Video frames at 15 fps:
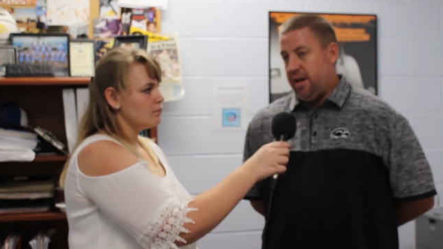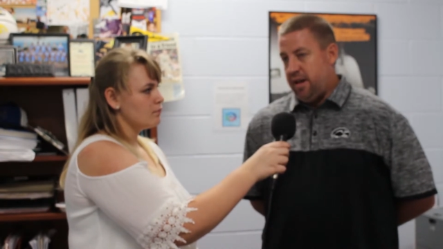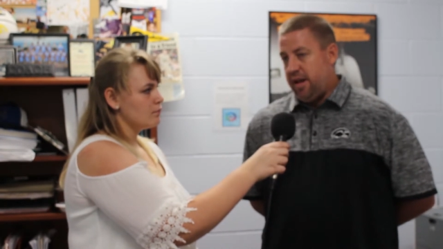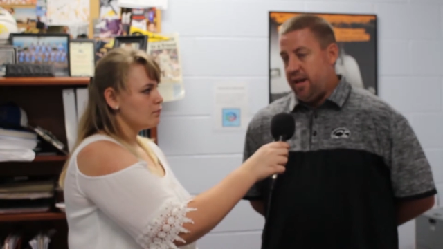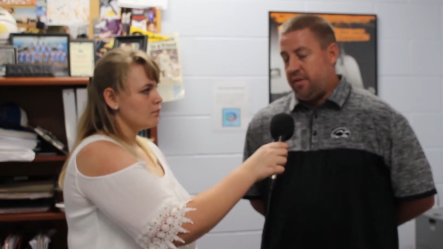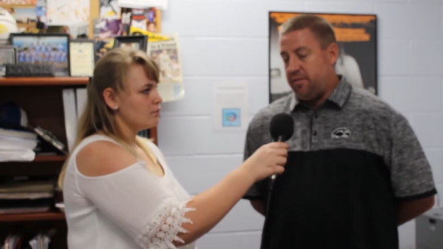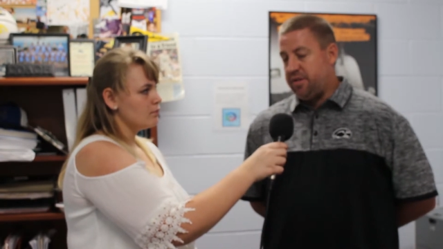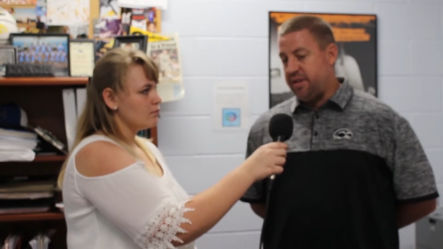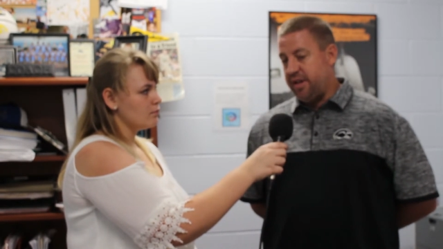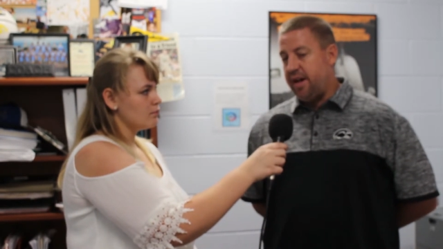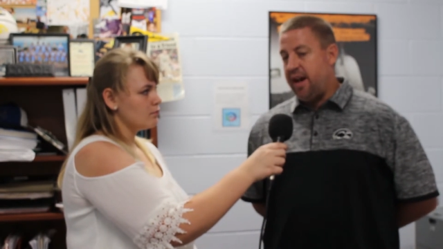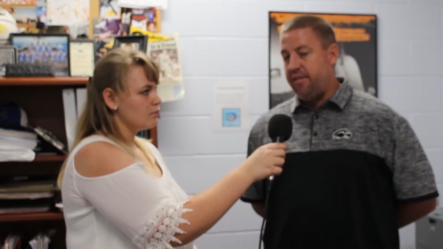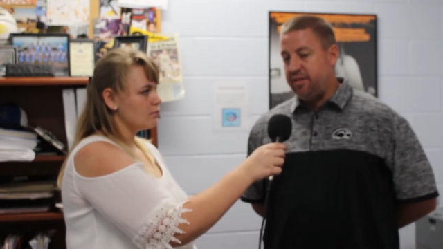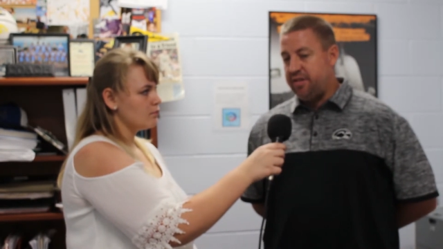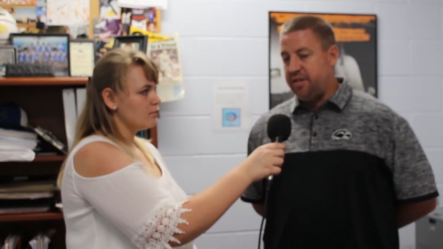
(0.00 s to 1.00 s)
Speaker 1: like we
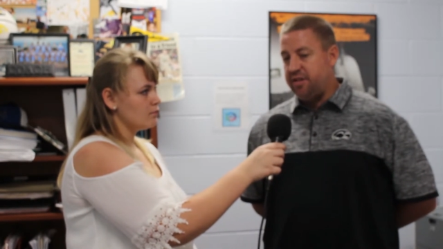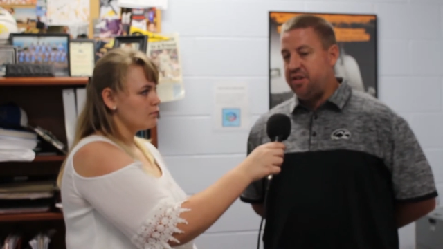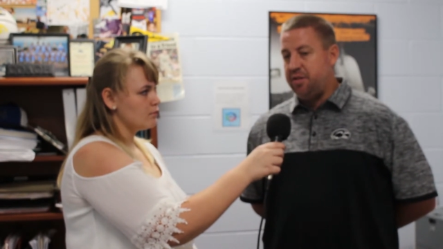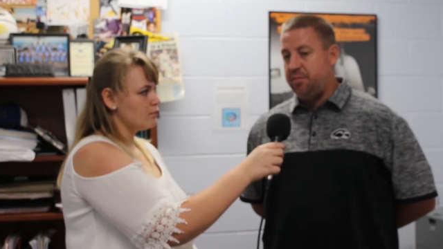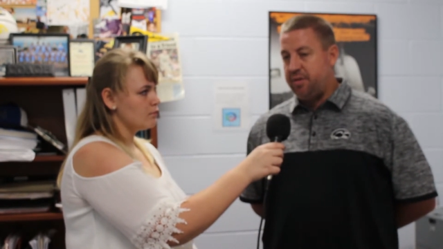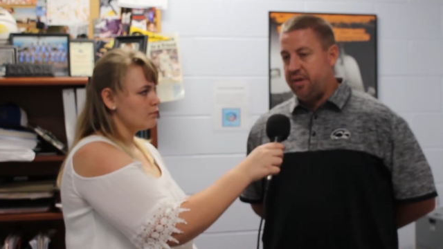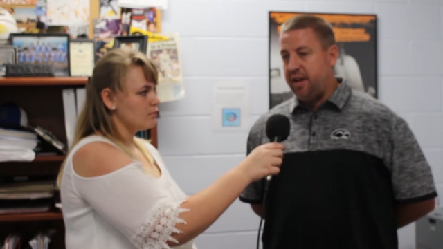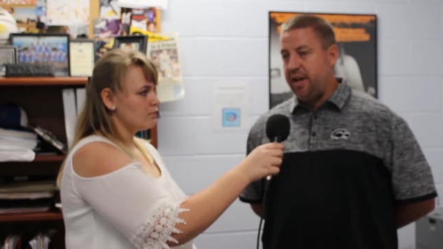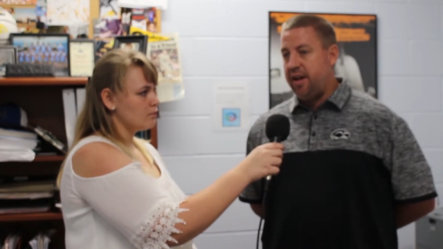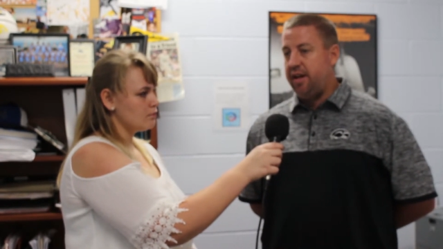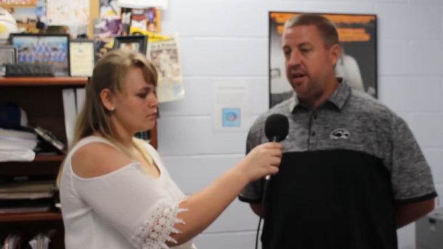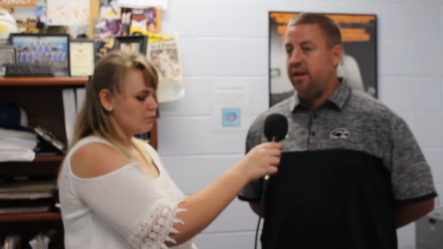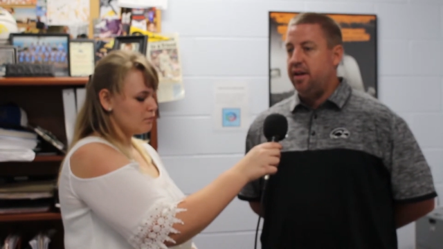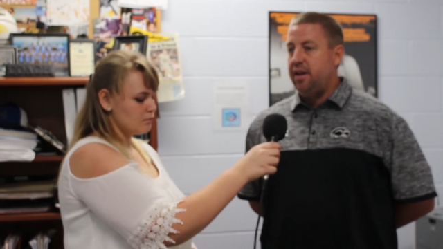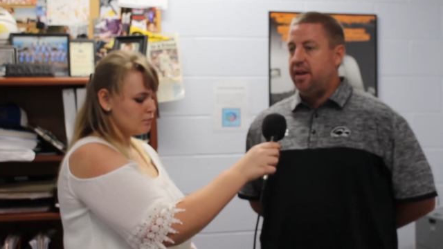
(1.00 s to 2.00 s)
said, obviously
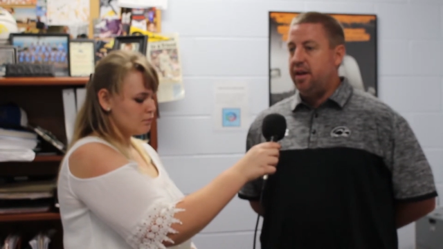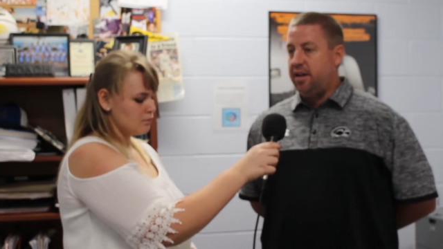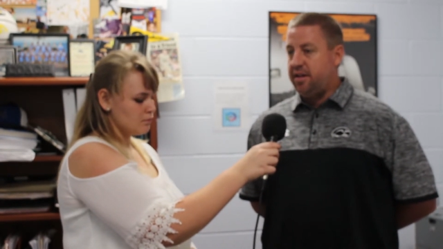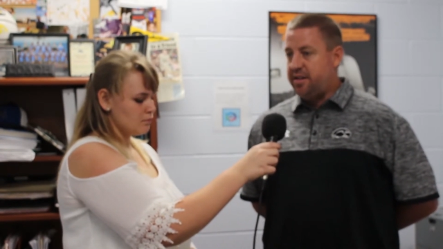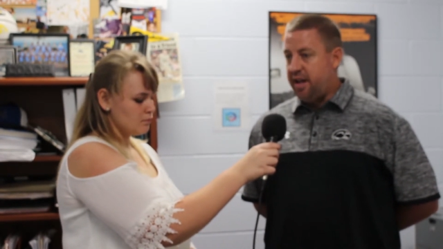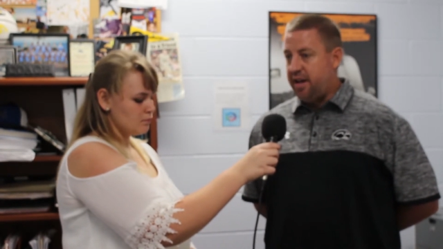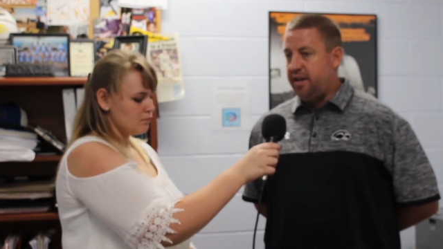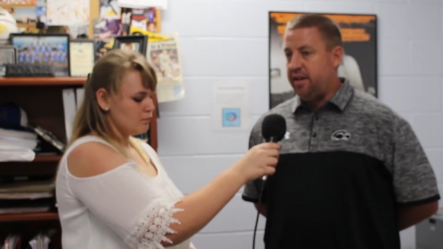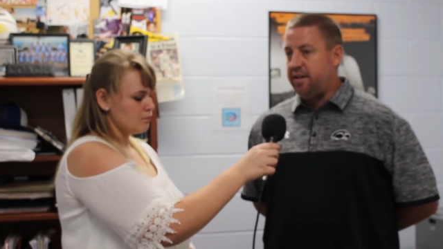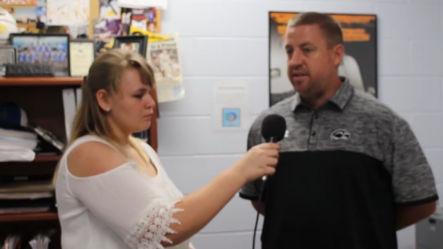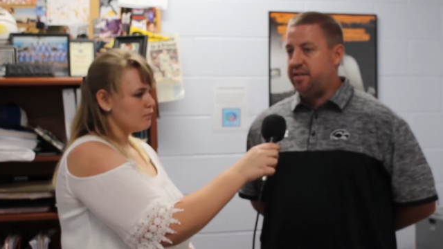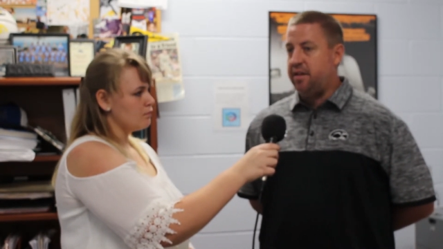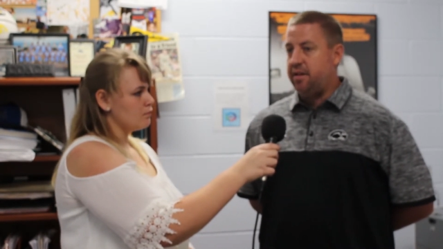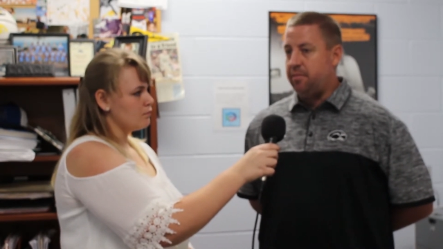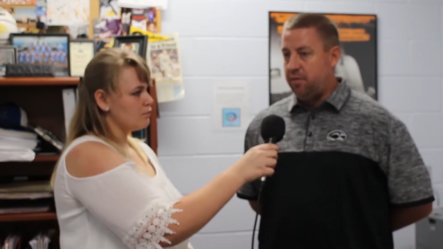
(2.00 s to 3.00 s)
GPA,
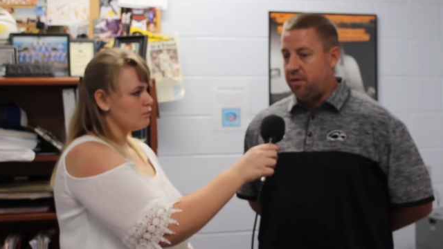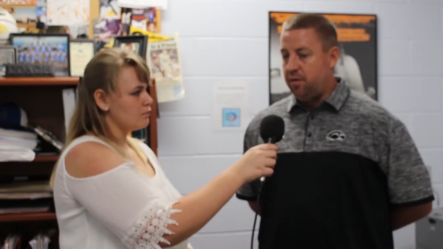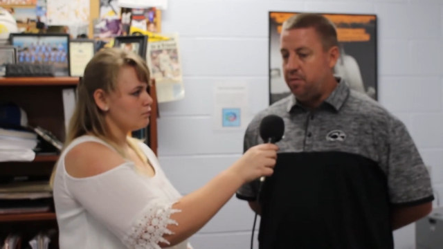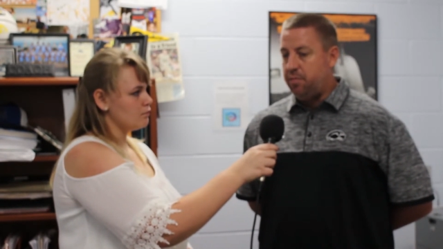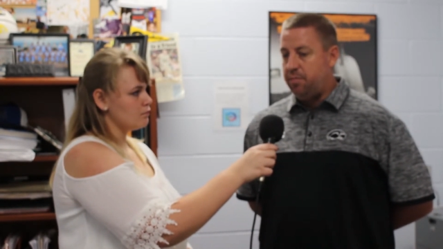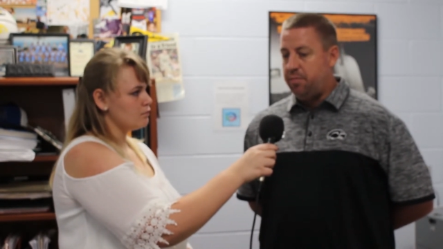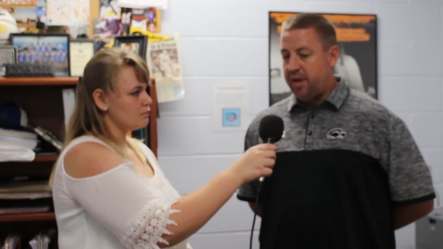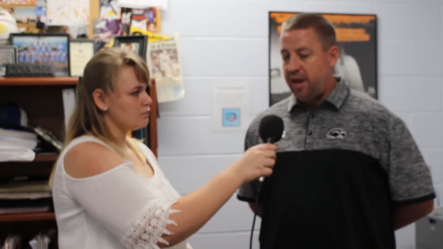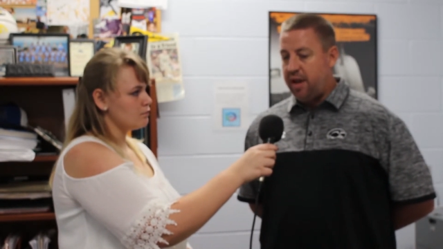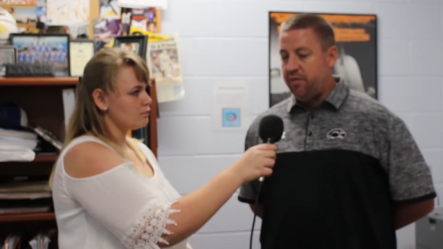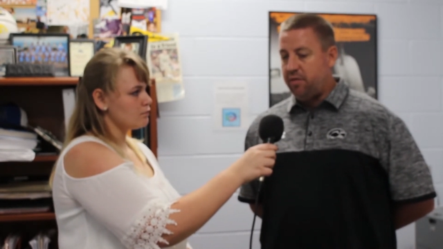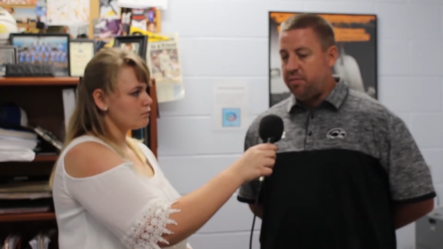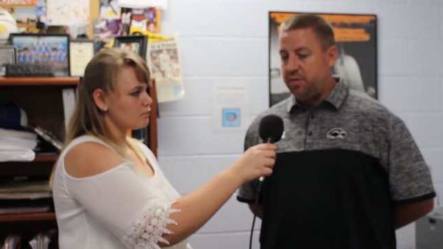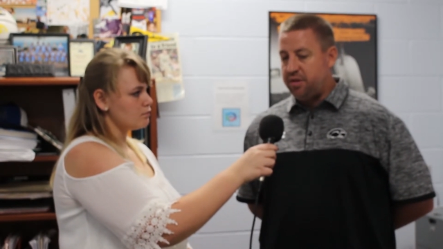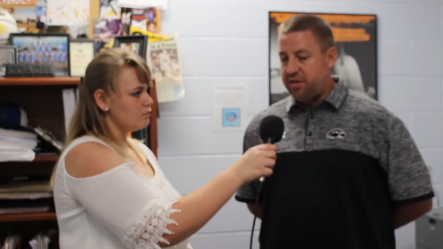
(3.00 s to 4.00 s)
attendance, um, low
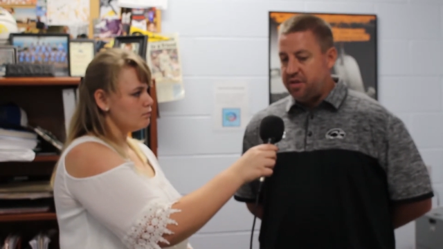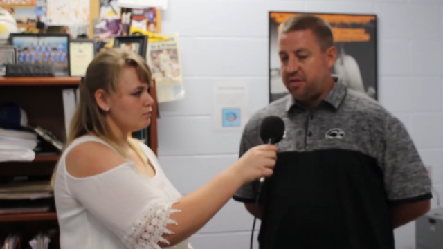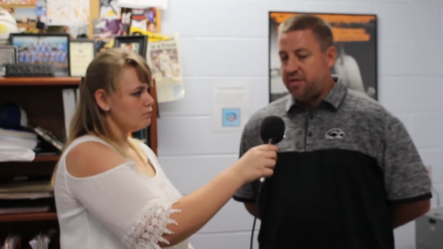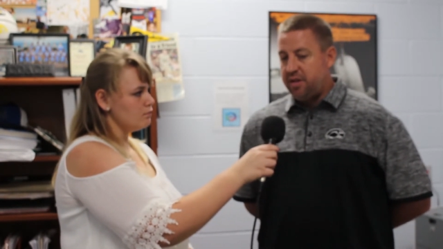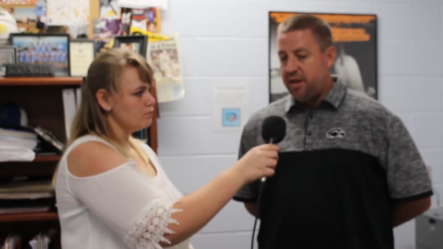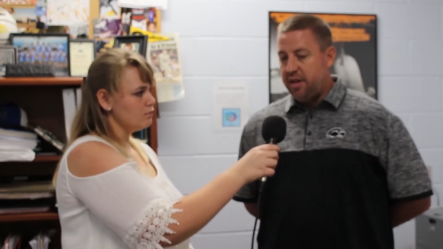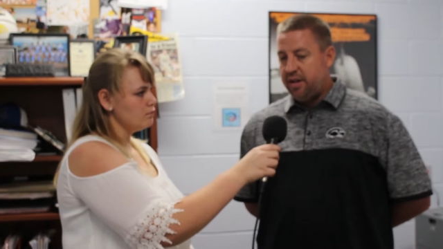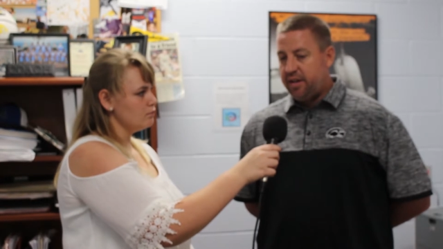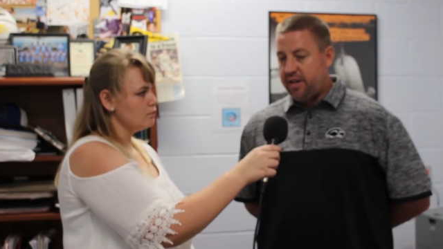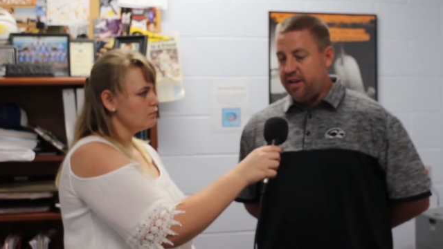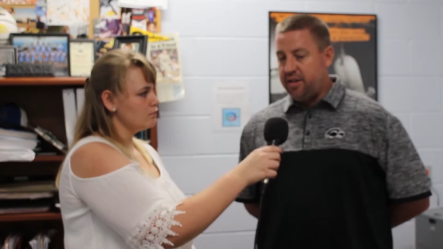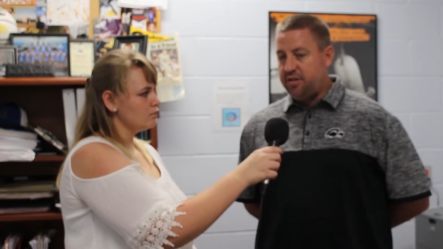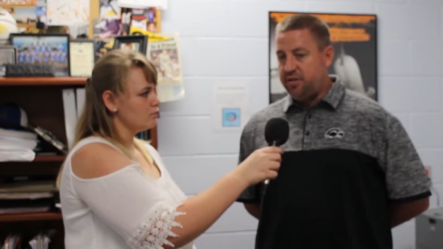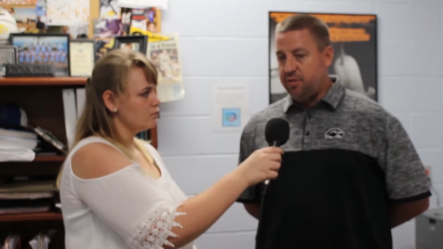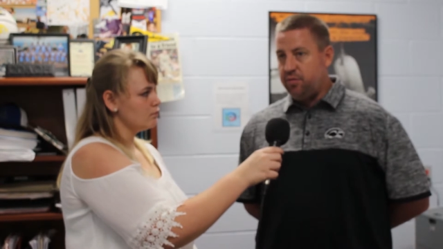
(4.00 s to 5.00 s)
behavior, but just
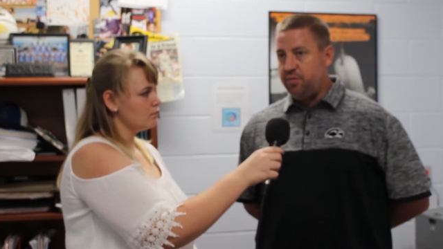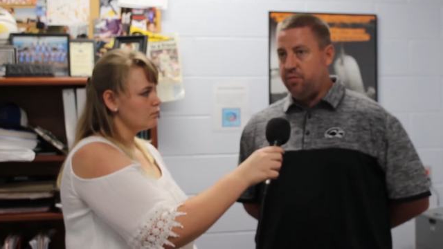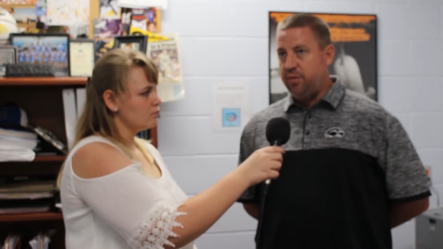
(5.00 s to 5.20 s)
kids who